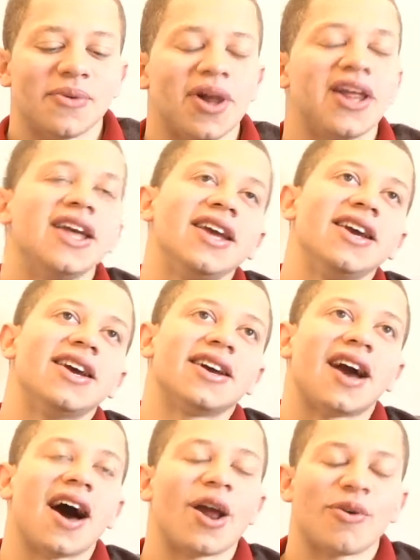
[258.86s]
he
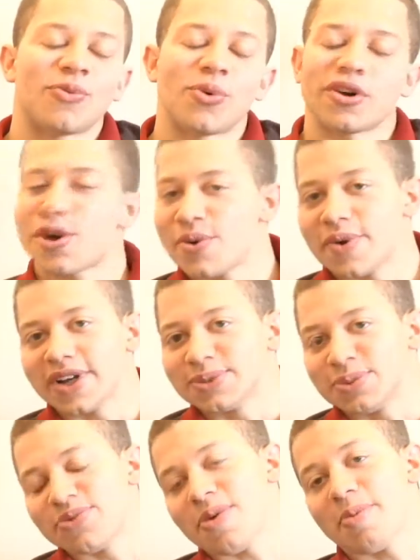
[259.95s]
got off work always
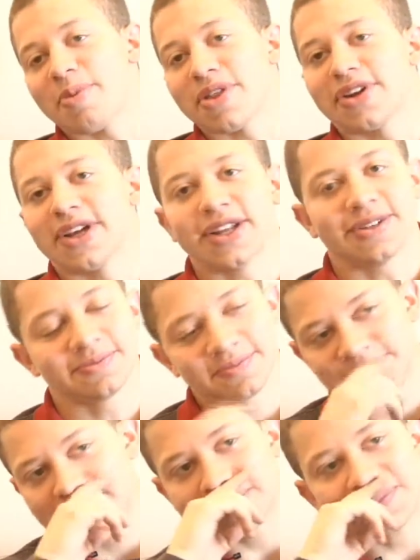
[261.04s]
before my mother did.
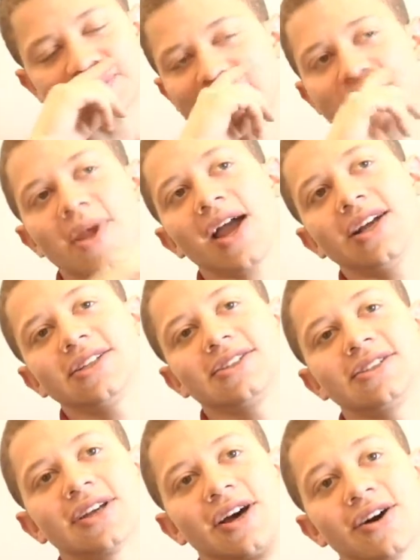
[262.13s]

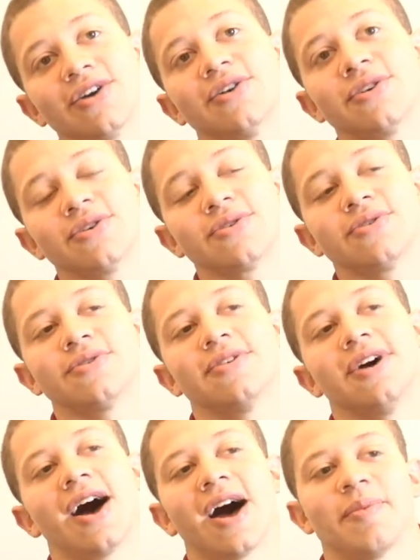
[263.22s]
So
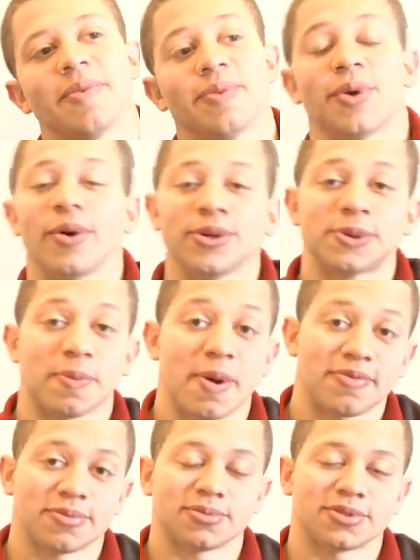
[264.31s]
he would always pick me up
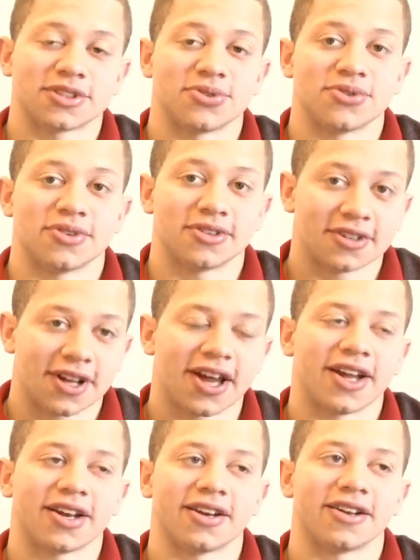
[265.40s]
from school
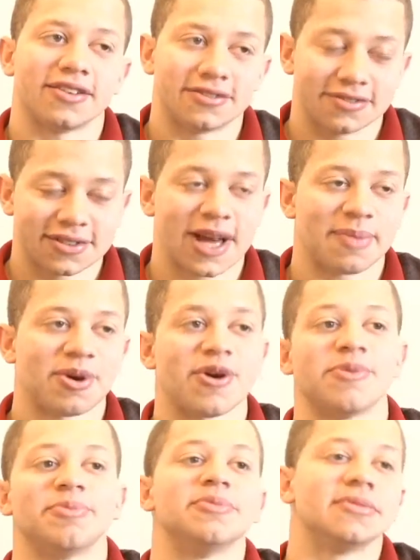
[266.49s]
and take me
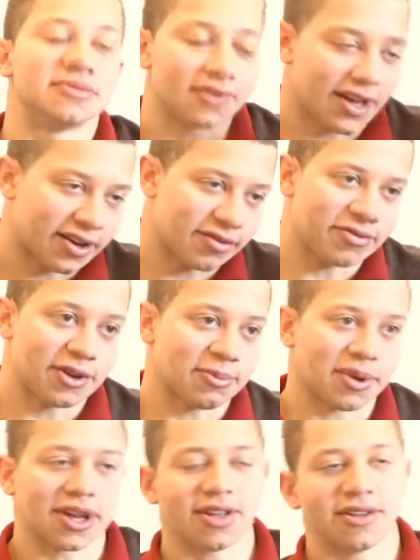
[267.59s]
home and feed
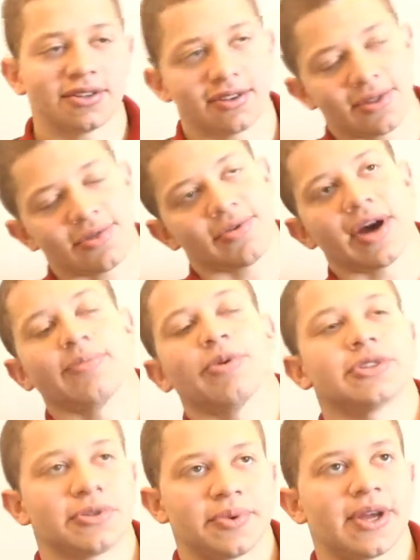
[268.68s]
me throughout
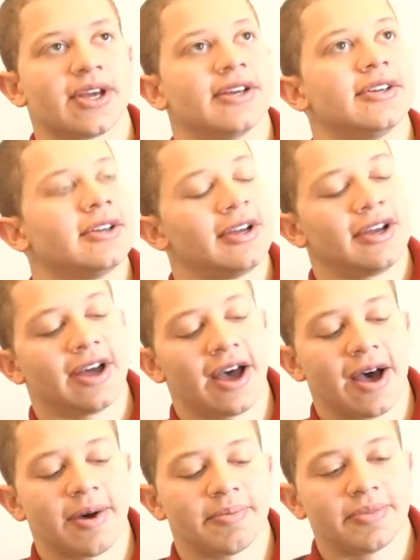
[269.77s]
most of the week.
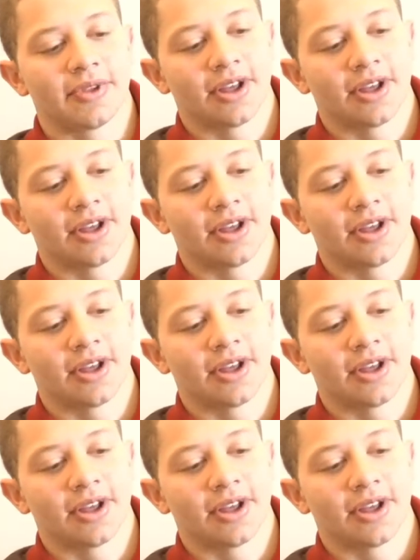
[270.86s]
So